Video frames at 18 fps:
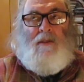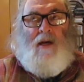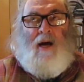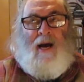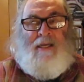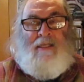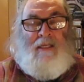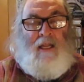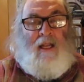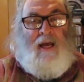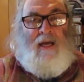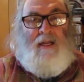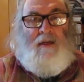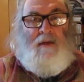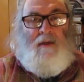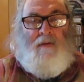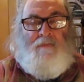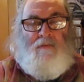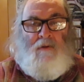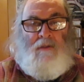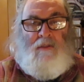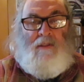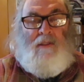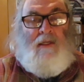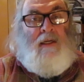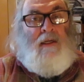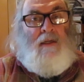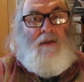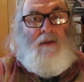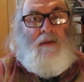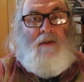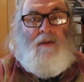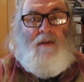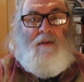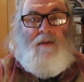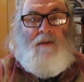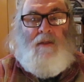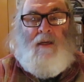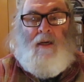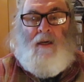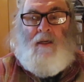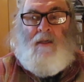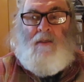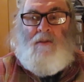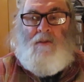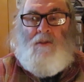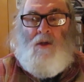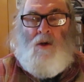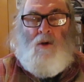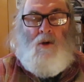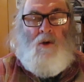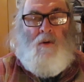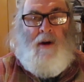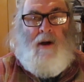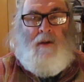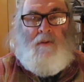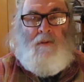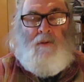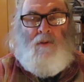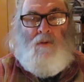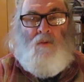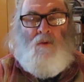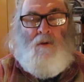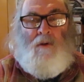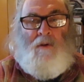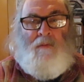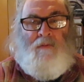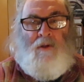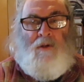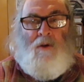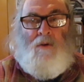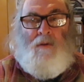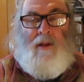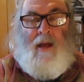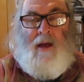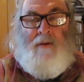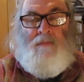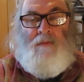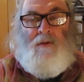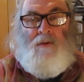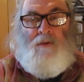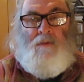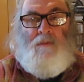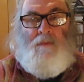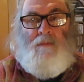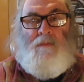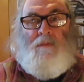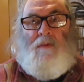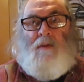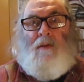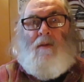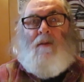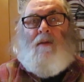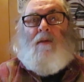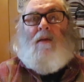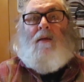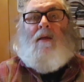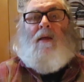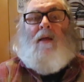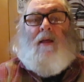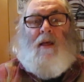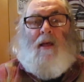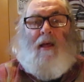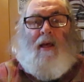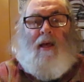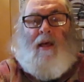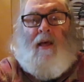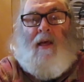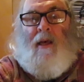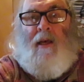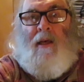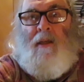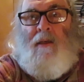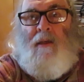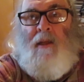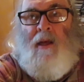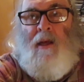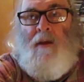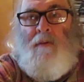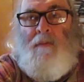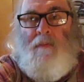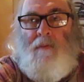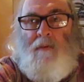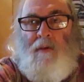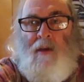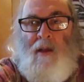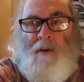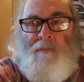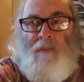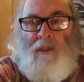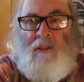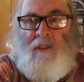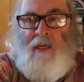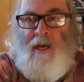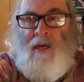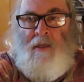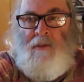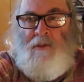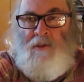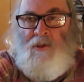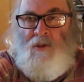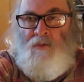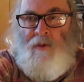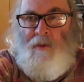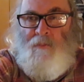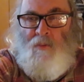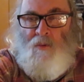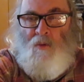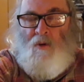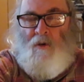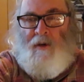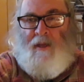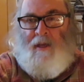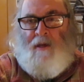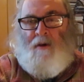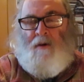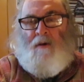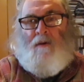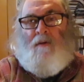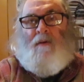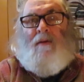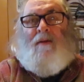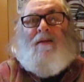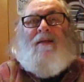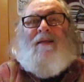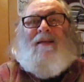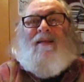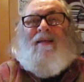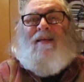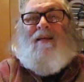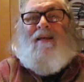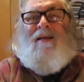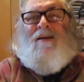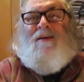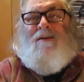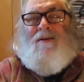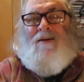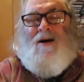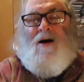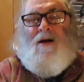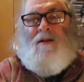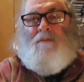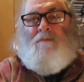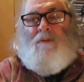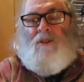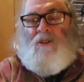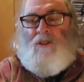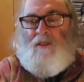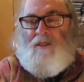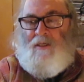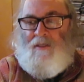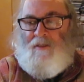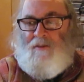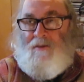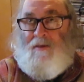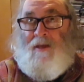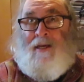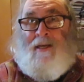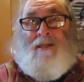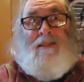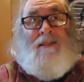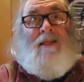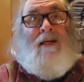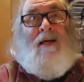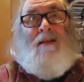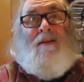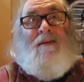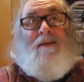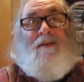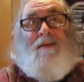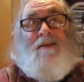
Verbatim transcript: isolated if you're sick. Uh, don't go out into the world if you don't have to. And yeah, not much else to report here. Here in Holland, Michigan, like I said,